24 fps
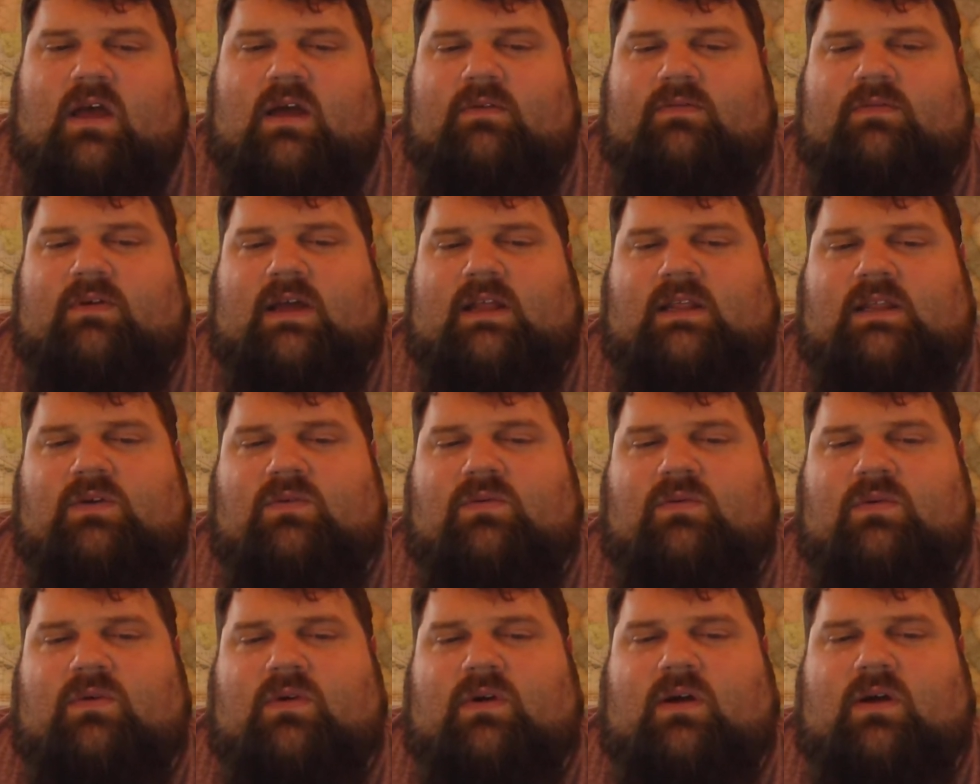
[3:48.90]

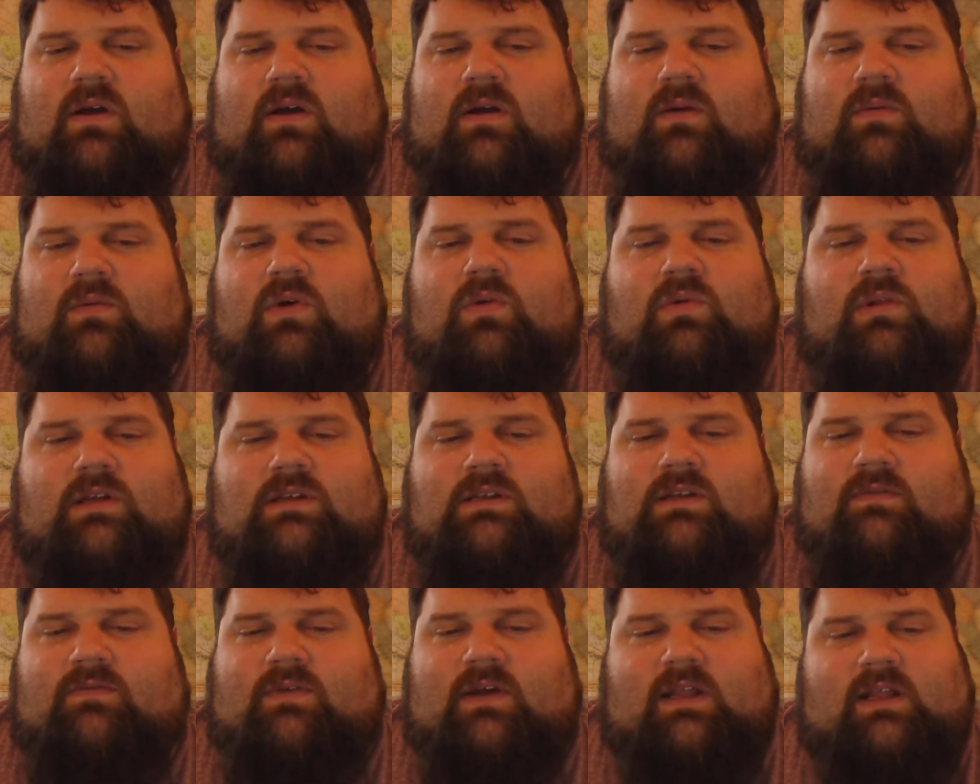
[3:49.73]
Finally, no, that's
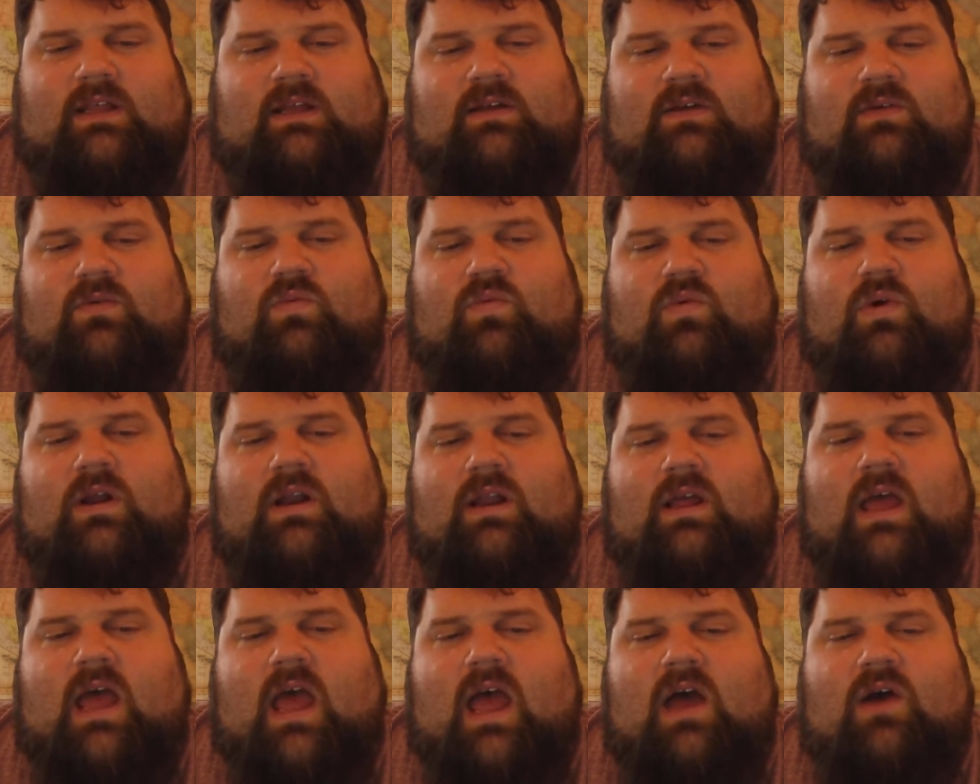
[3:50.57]
not finally.
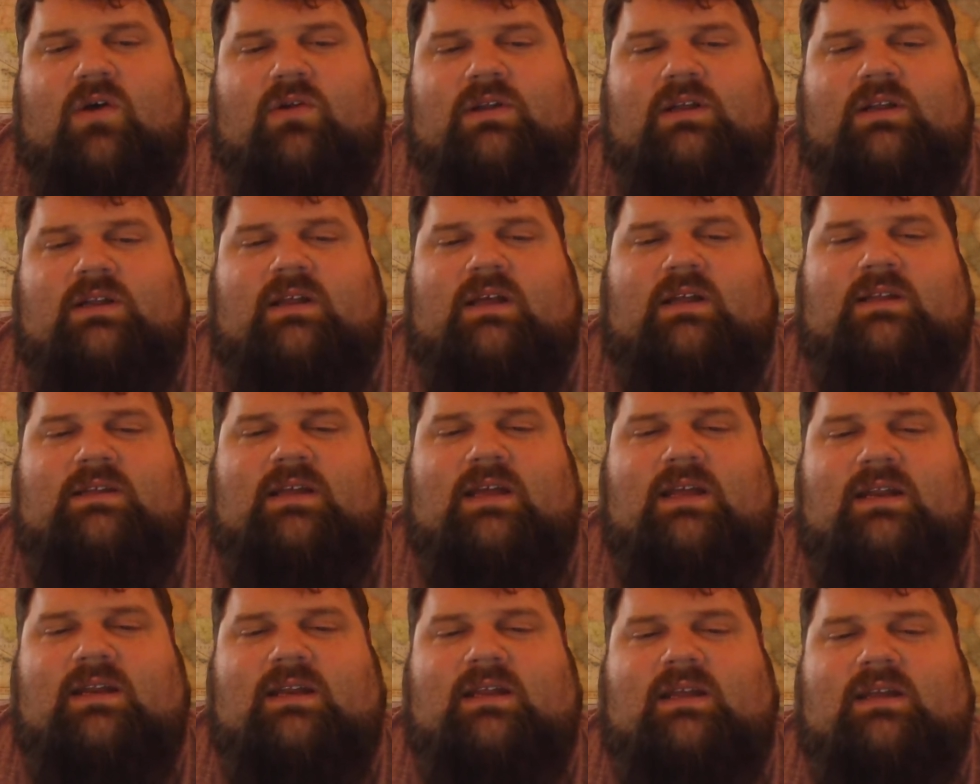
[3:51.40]
How did
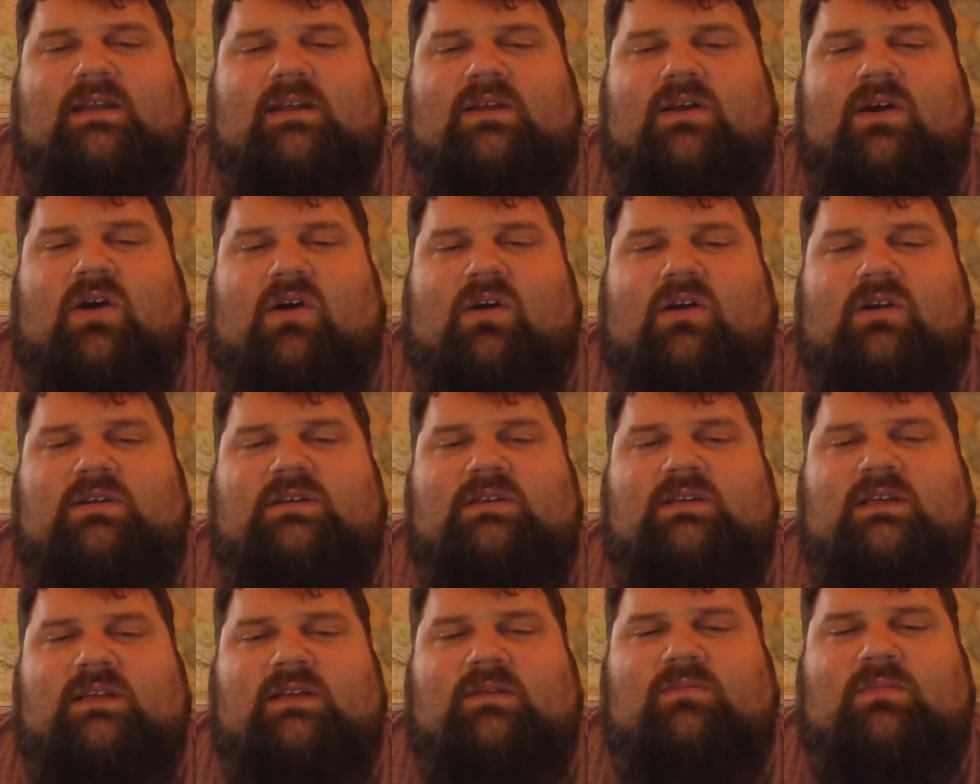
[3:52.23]
attending
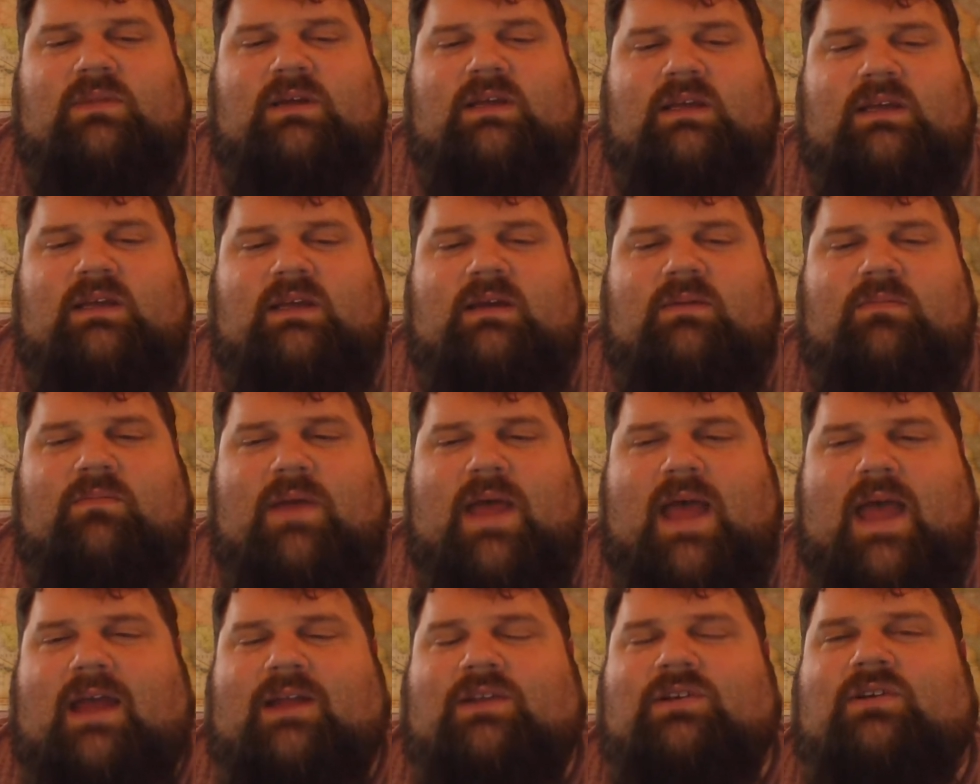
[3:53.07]
RCB
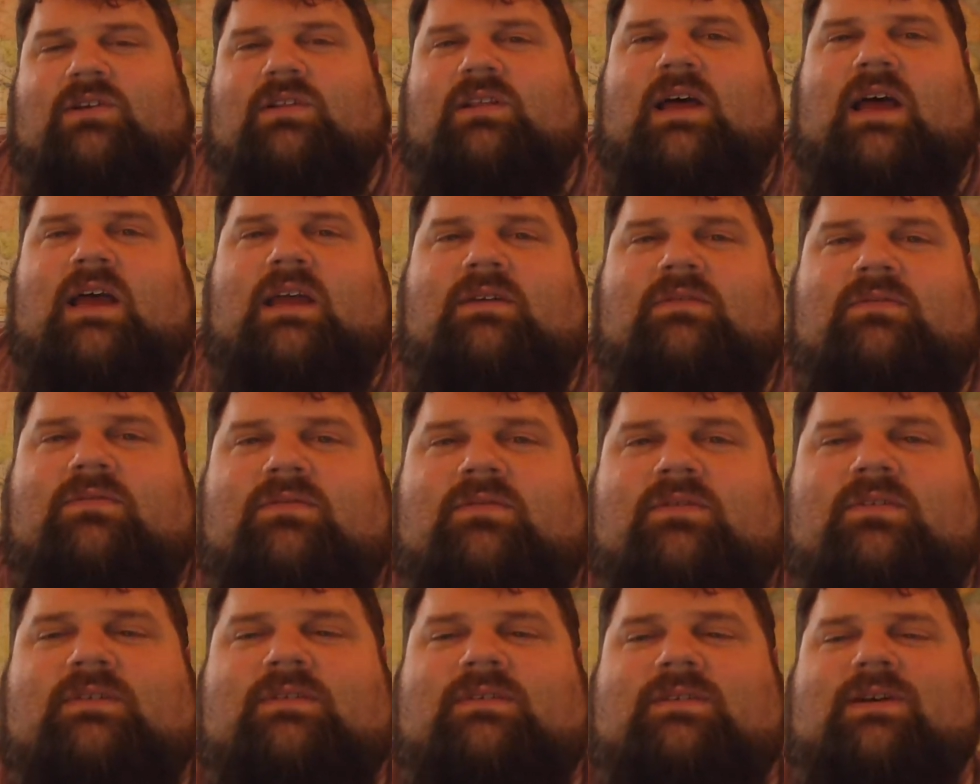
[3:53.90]
impact your
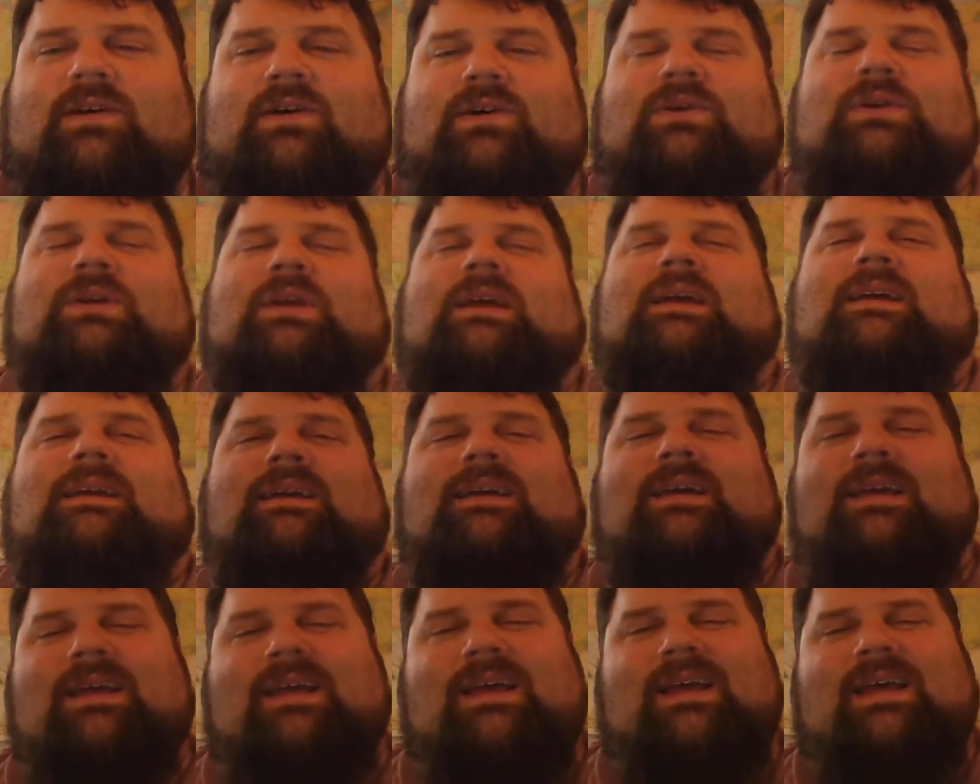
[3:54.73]
life? Okay,
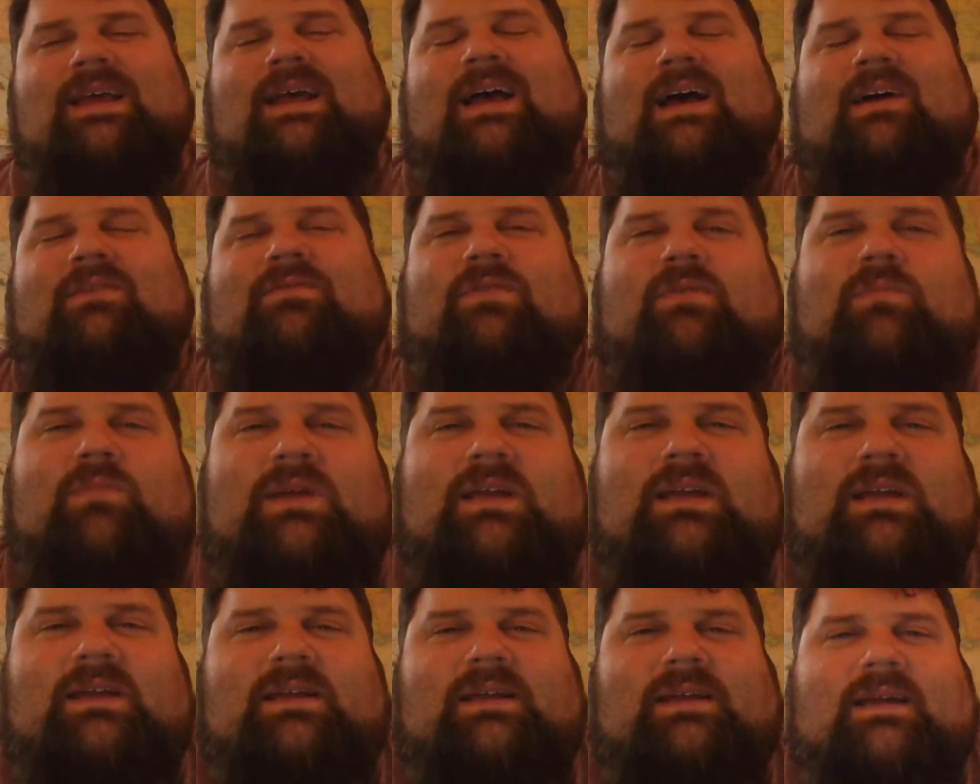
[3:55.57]
for
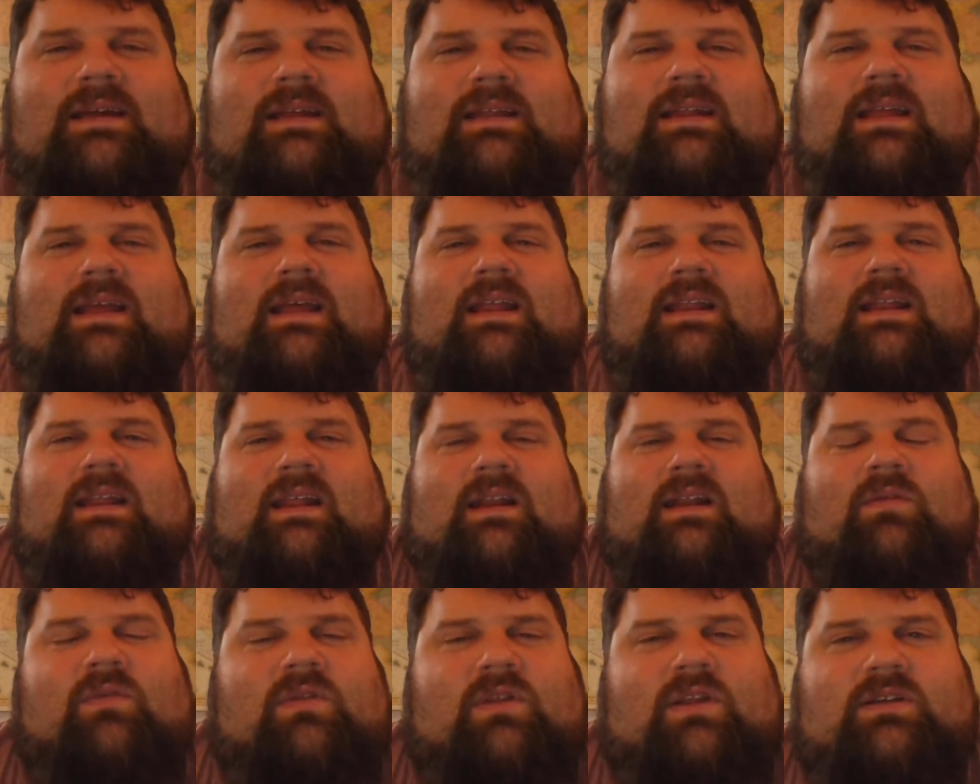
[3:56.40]
me,
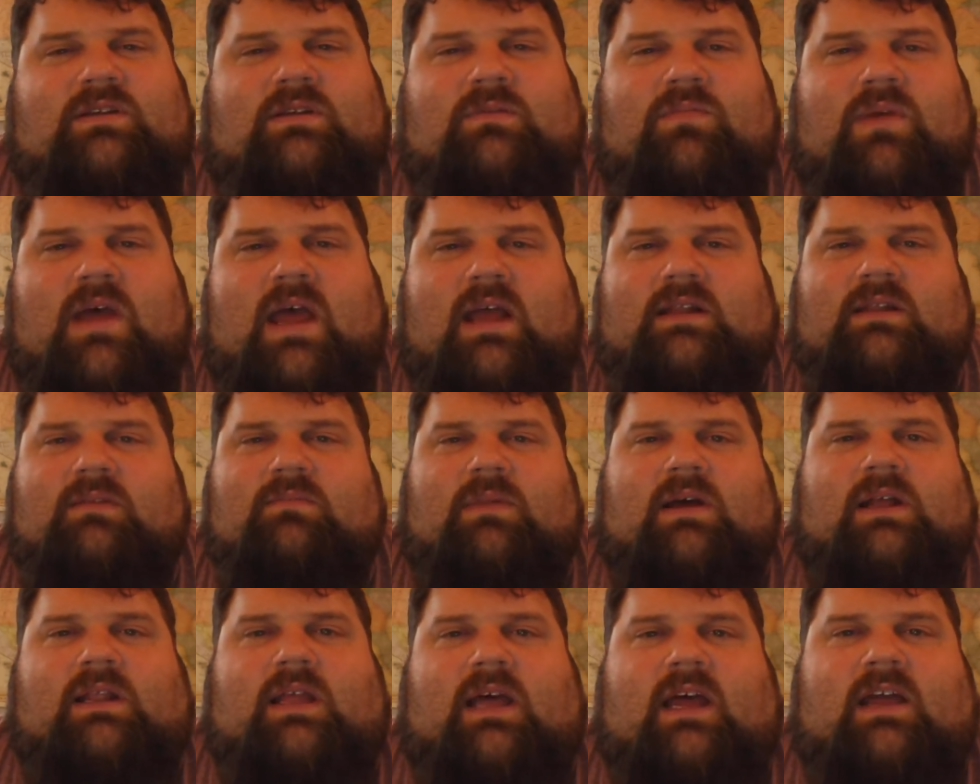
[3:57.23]
this impacted
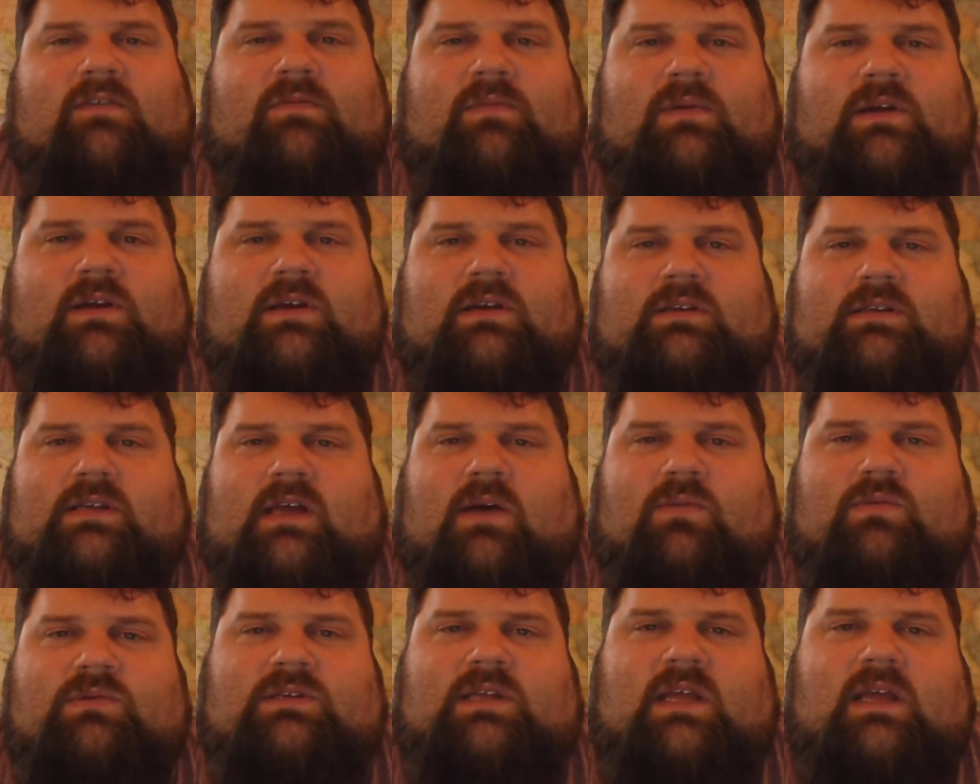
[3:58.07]
my life because I
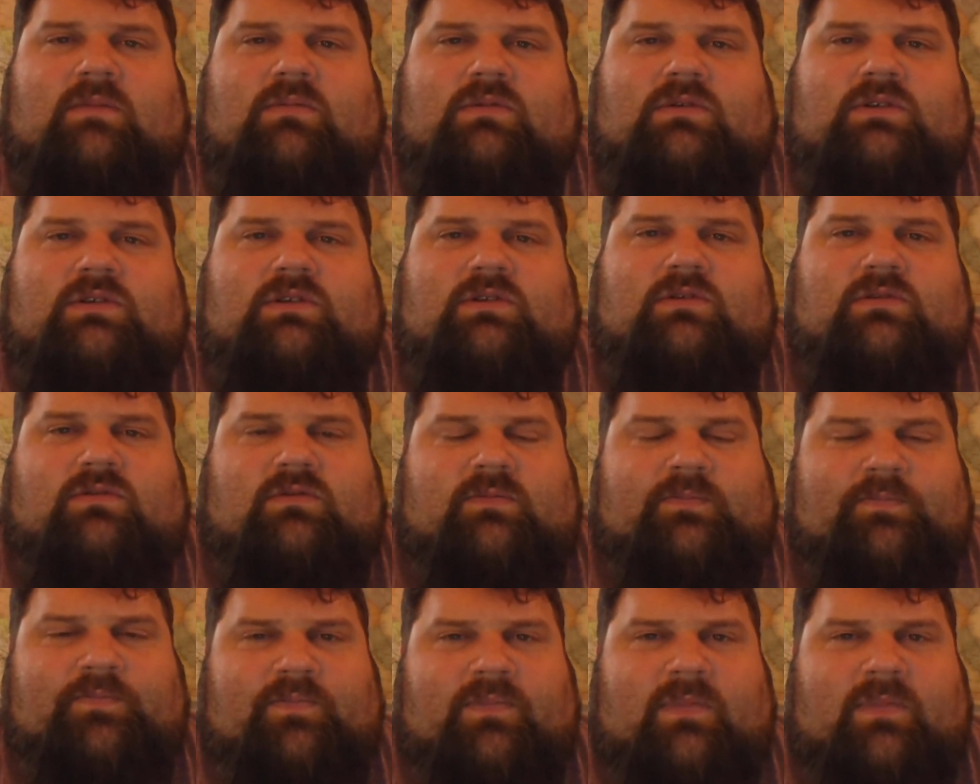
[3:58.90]
was able to,